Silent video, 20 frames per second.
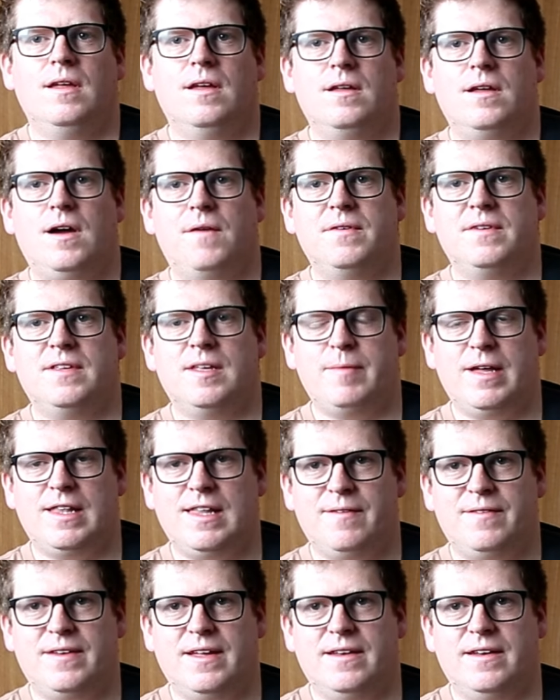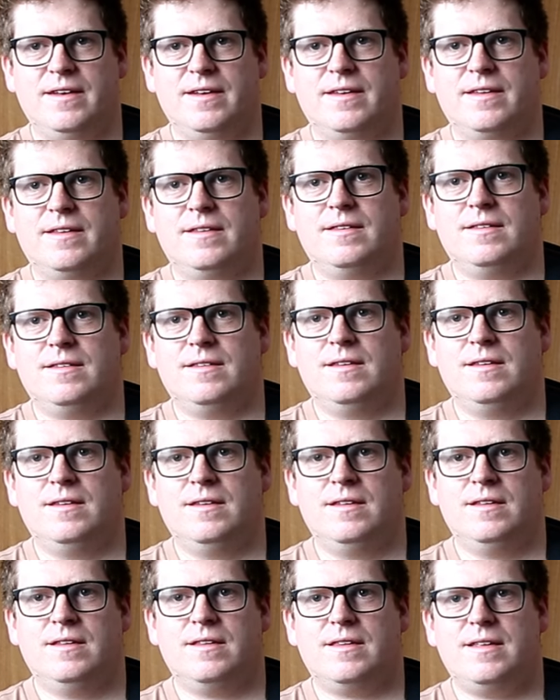Obviously my left hand
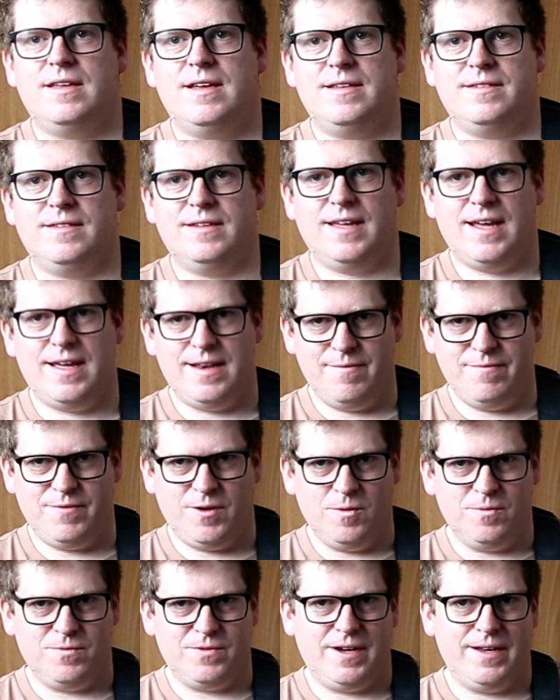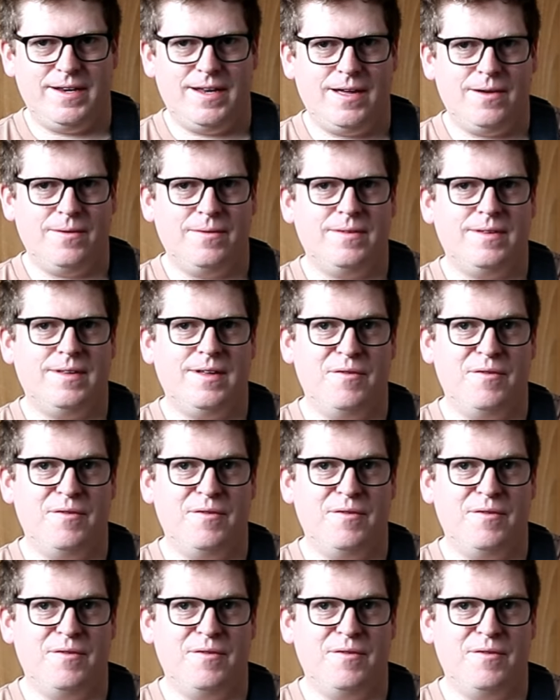isn't getting involved right now,